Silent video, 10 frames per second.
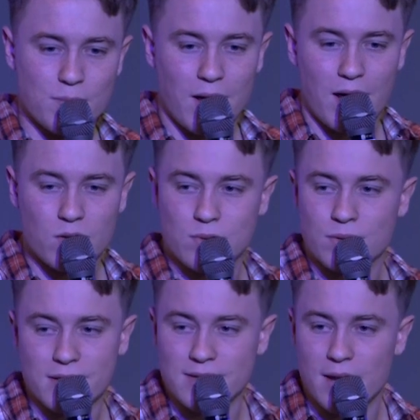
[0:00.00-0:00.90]
about how
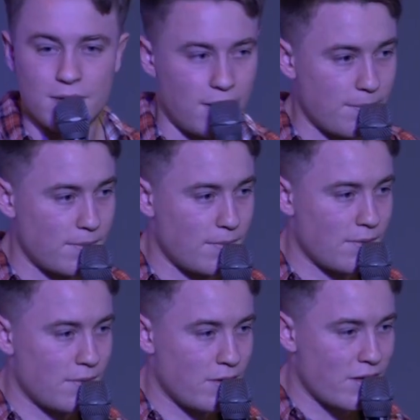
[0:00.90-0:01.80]
someone's accepted them.
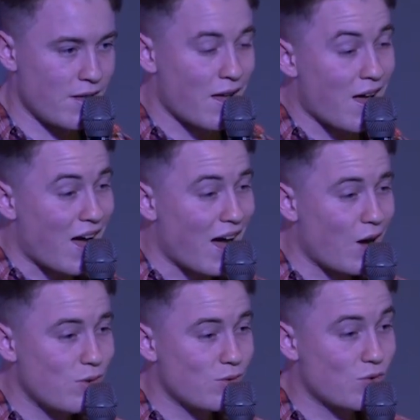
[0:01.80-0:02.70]

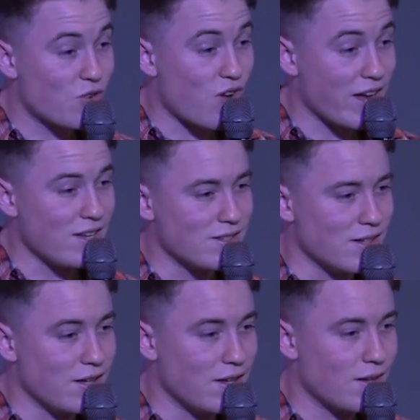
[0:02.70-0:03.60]
How
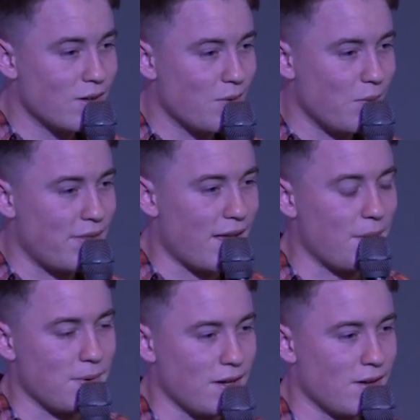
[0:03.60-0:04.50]
crazy would
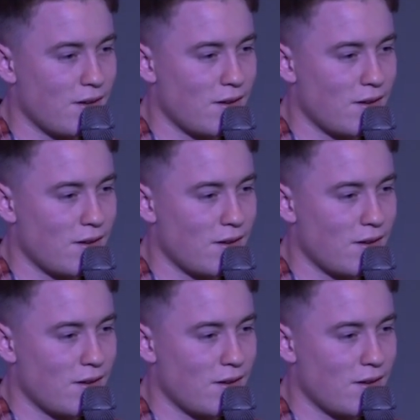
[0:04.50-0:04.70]
that be?